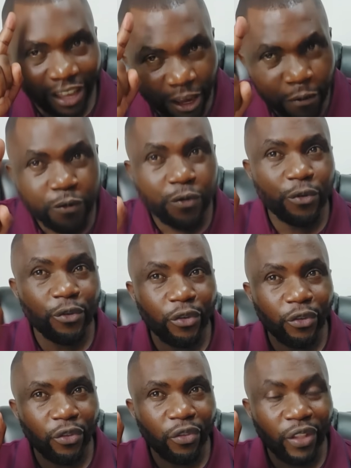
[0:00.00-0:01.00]
If
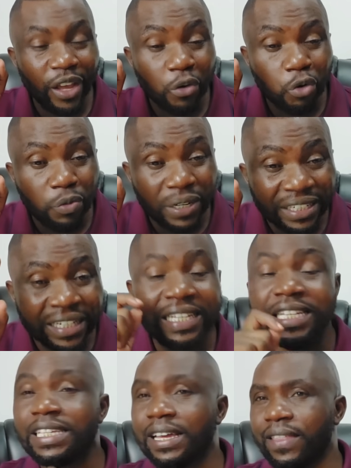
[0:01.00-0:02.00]
they could betray
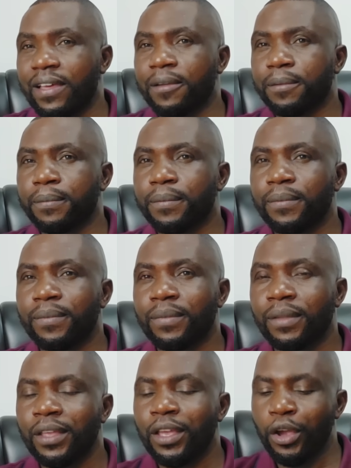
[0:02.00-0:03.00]
each other,
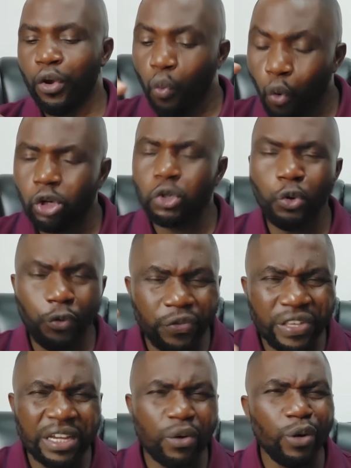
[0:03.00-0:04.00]
what do you
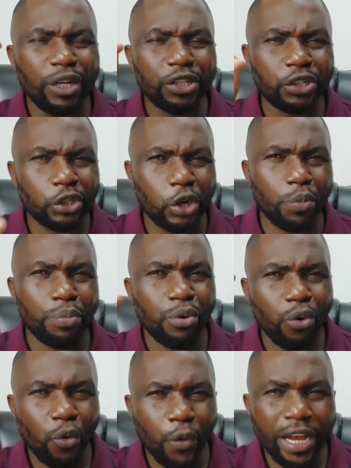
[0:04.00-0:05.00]
think will stop
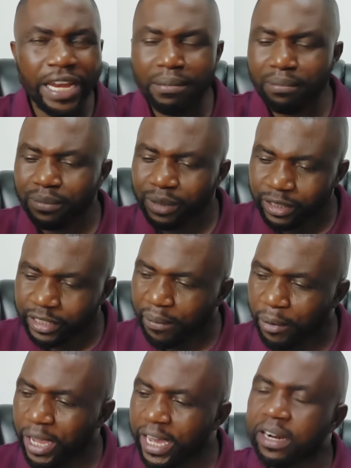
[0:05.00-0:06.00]
William
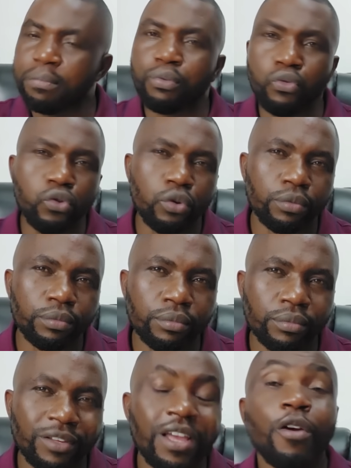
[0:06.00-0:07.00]
Samuel Arap Ruto
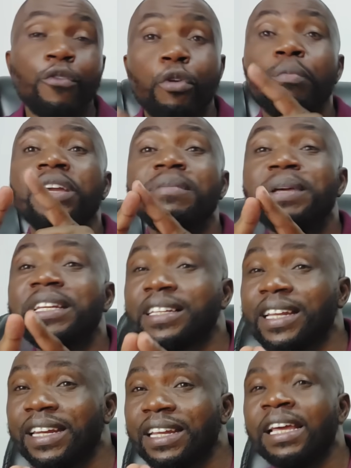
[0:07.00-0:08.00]
from being
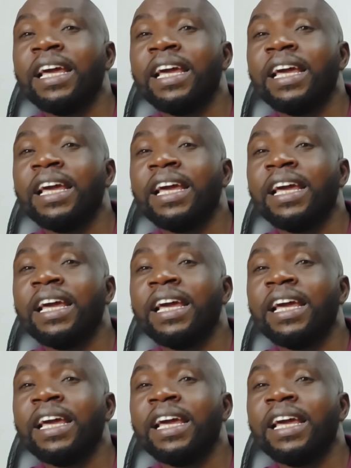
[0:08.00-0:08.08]
betrayed?